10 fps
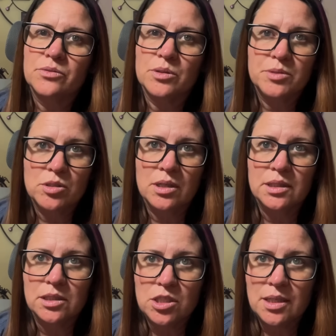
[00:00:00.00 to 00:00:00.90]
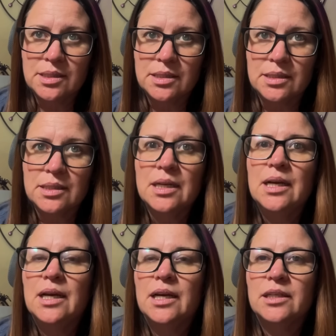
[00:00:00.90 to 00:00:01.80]
for obstructing justice,
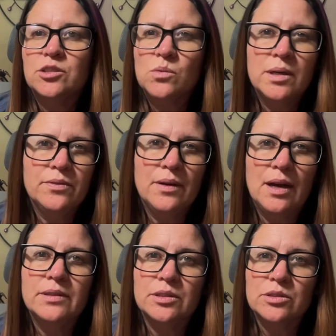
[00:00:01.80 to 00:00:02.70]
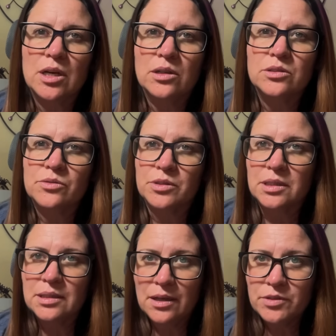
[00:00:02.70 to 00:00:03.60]
and $2,500 for
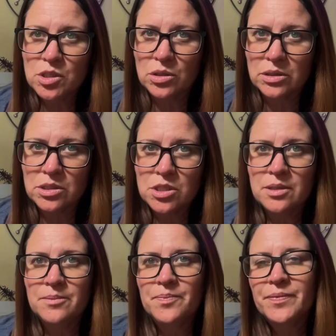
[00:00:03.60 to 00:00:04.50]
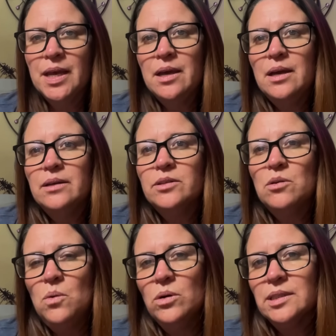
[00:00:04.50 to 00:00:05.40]
the theft charge. The
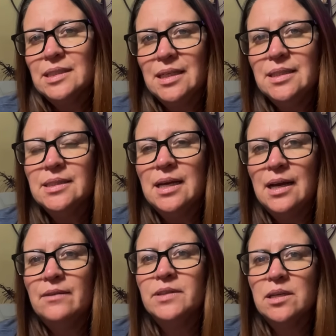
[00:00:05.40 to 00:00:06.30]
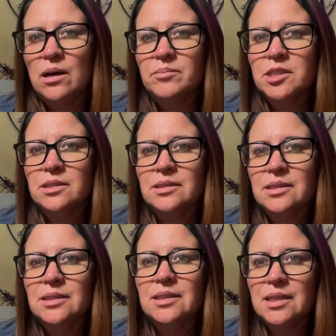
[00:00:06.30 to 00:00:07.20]
court does have the option
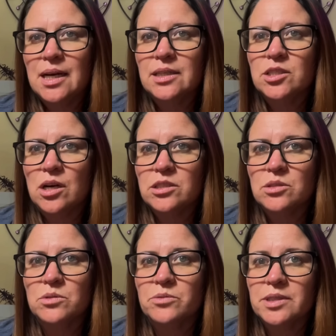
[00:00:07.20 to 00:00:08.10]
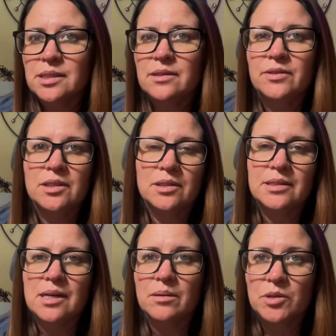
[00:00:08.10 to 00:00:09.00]
to deny Joshua receiving good
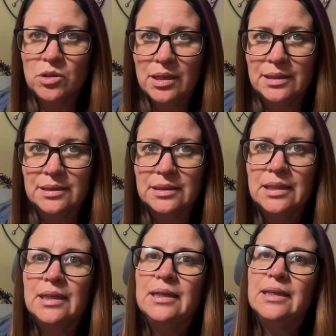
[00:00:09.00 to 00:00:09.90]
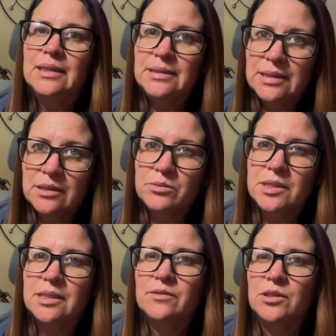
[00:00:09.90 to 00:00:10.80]
time credit. He did
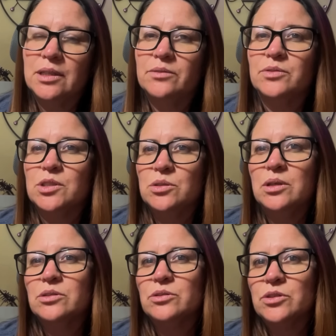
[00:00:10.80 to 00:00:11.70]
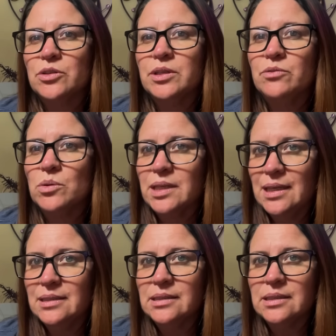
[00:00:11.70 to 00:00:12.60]
receive credit for 234
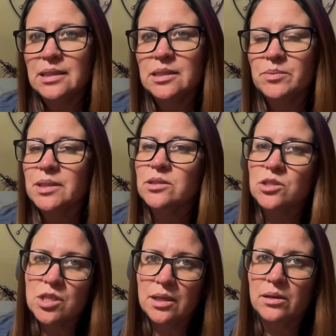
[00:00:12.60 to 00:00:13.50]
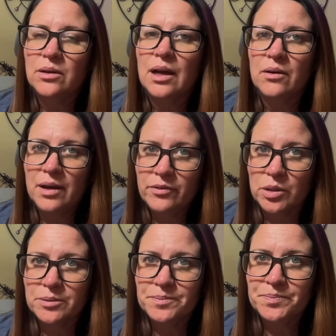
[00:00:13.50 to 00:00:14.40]
days that he spent in jail, however.